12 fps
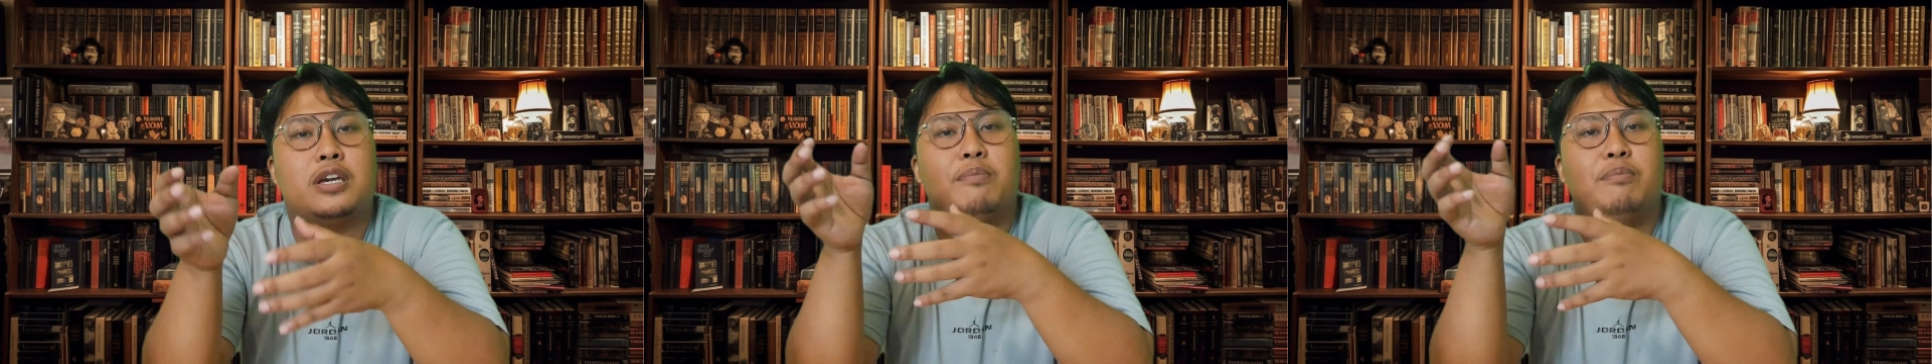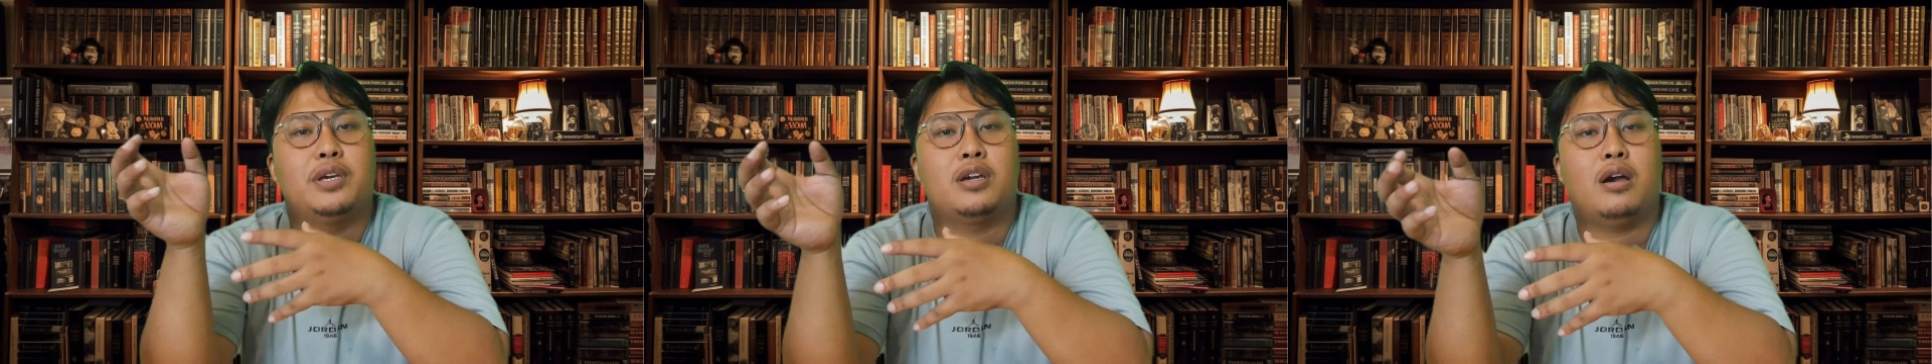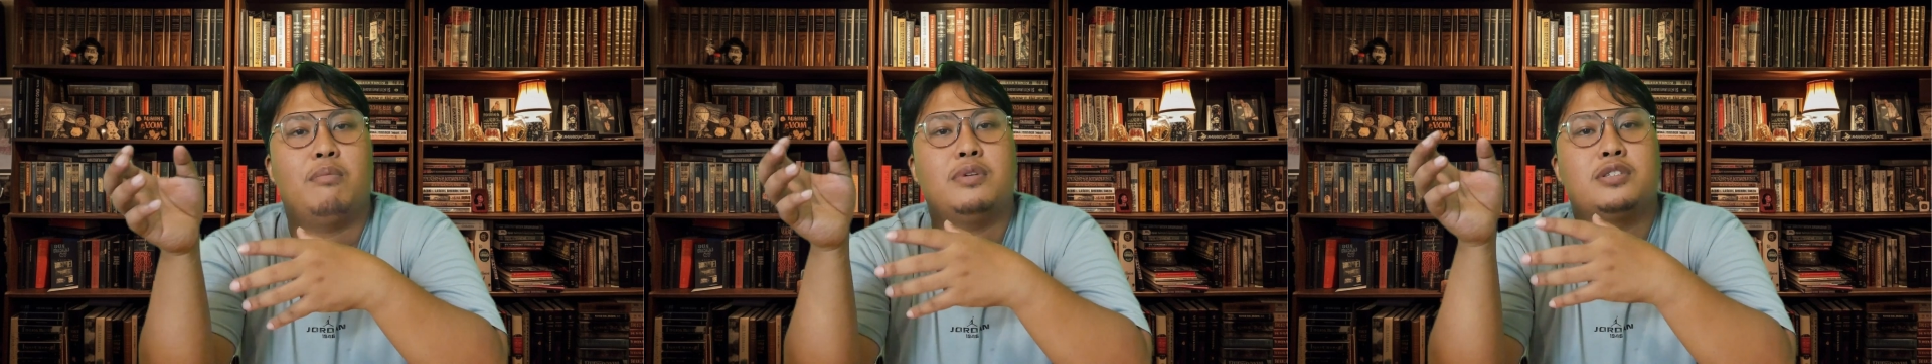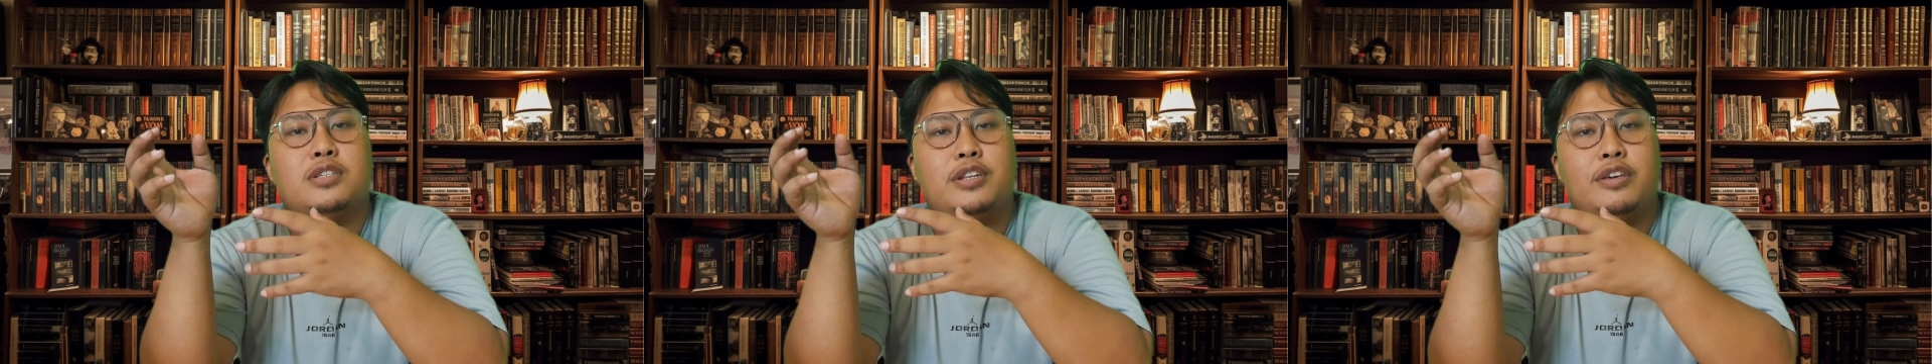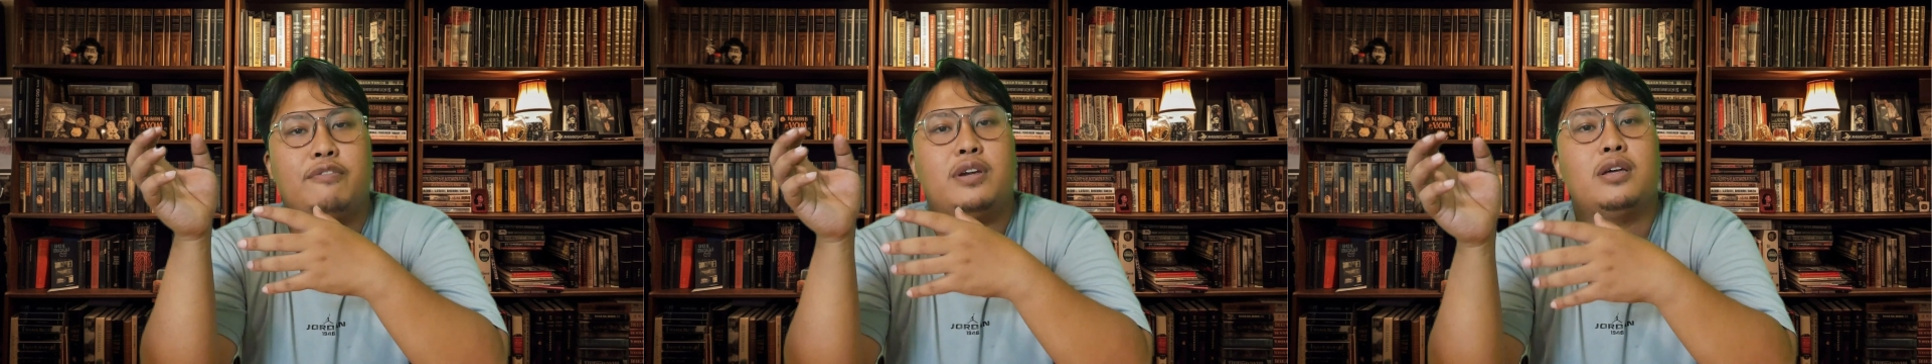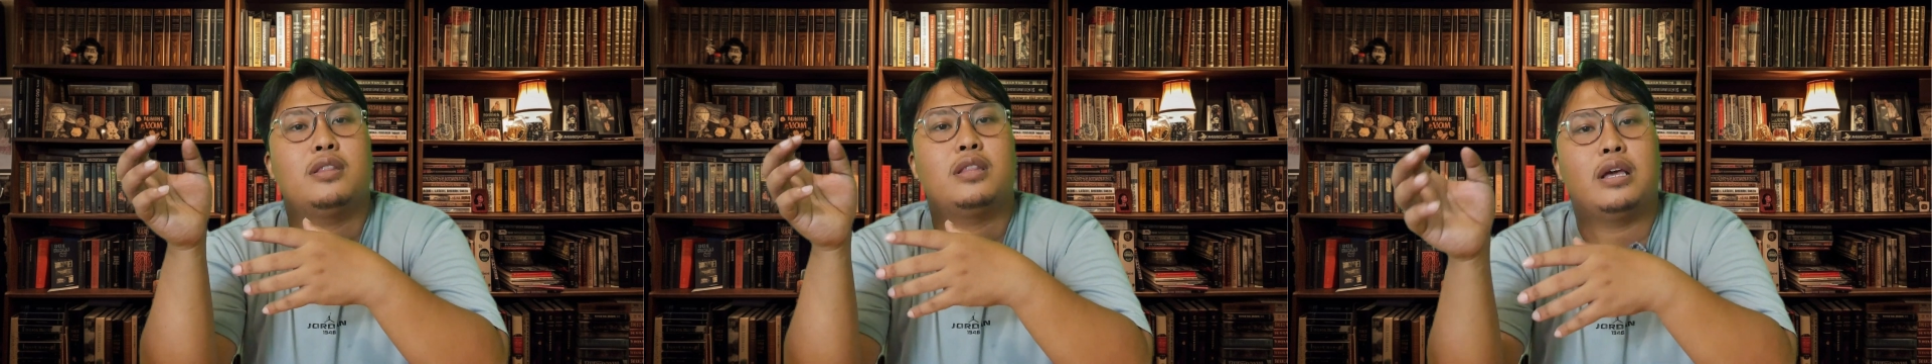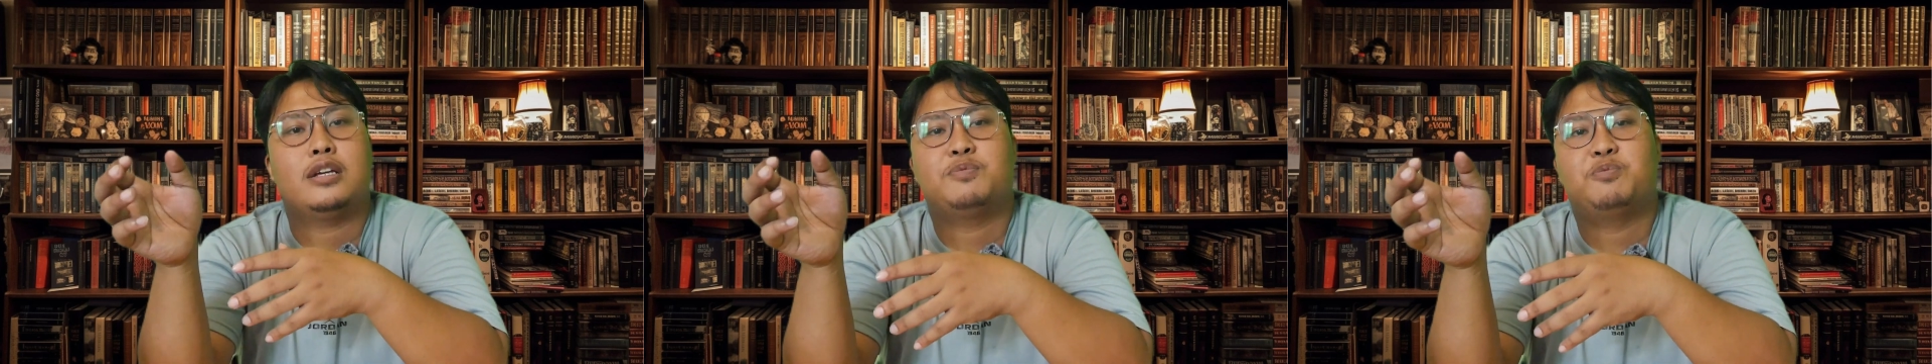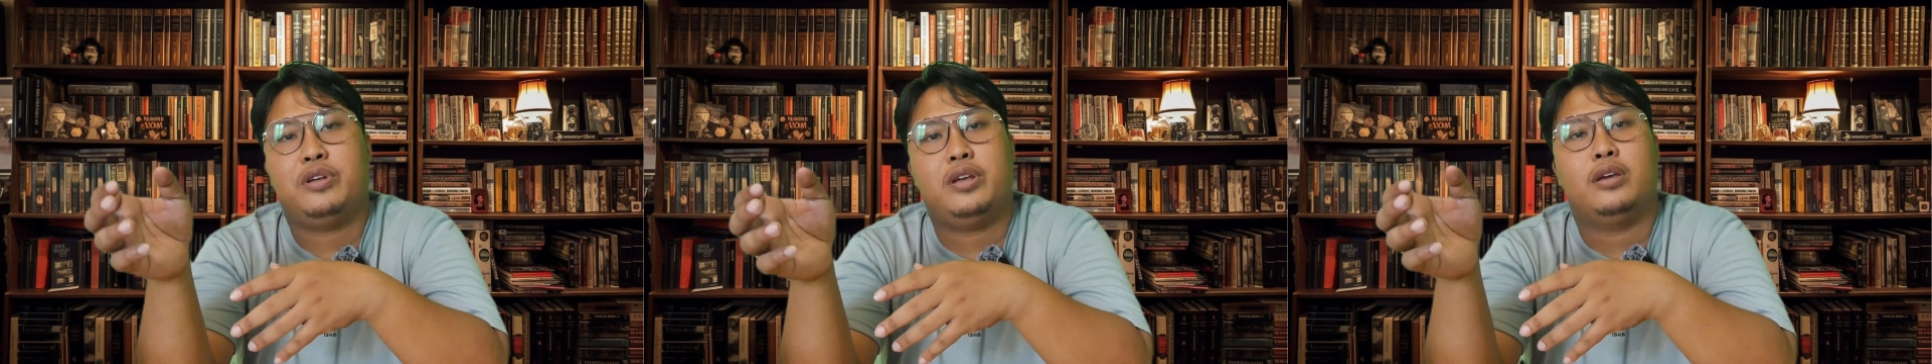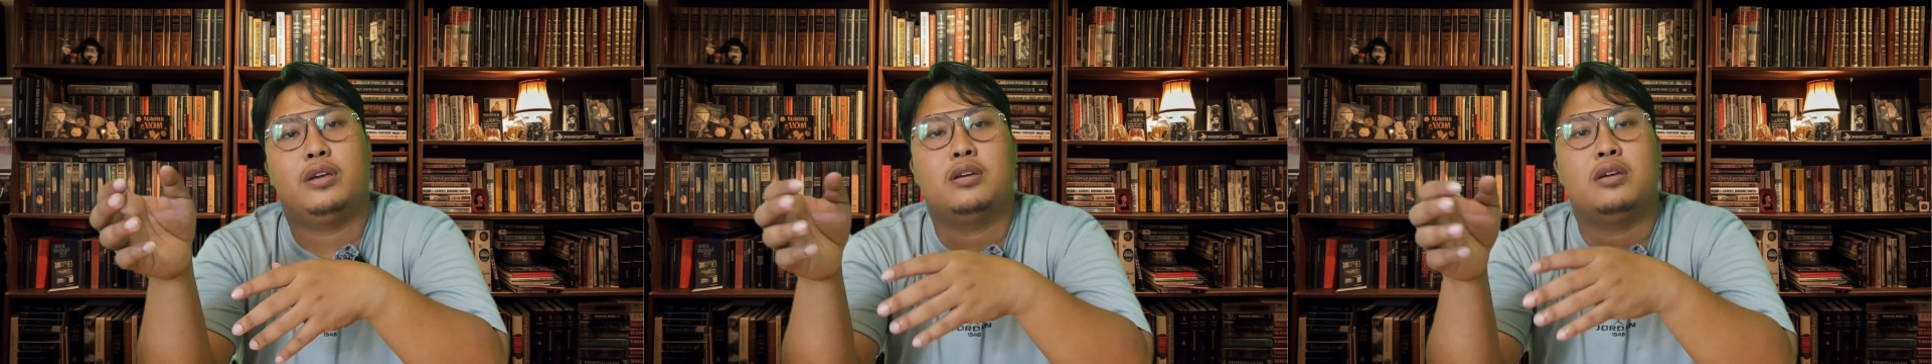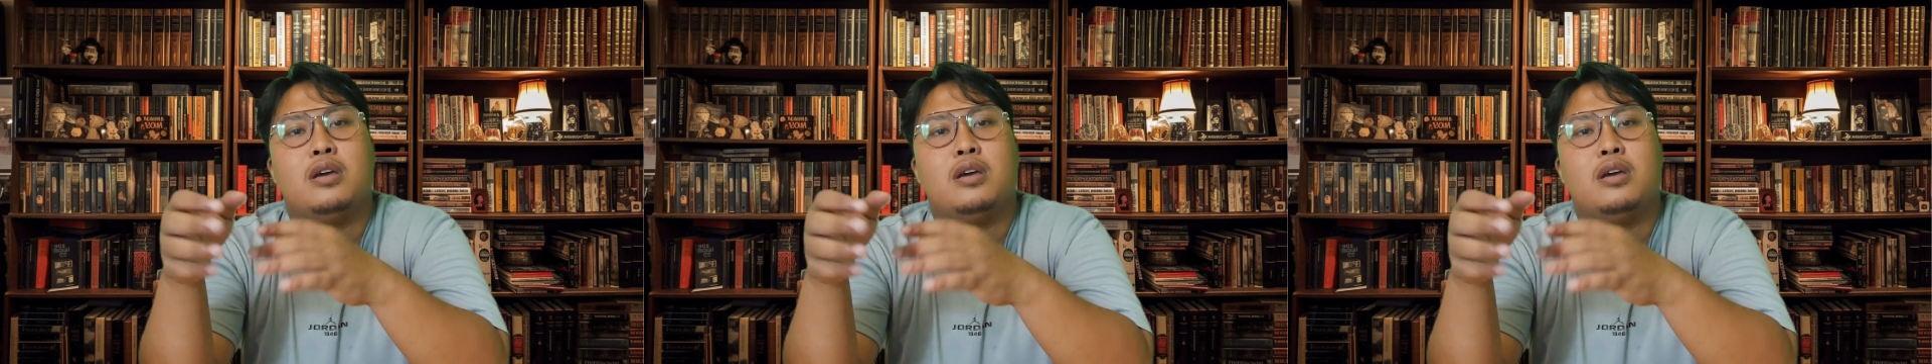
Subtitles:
can become a significant tax break,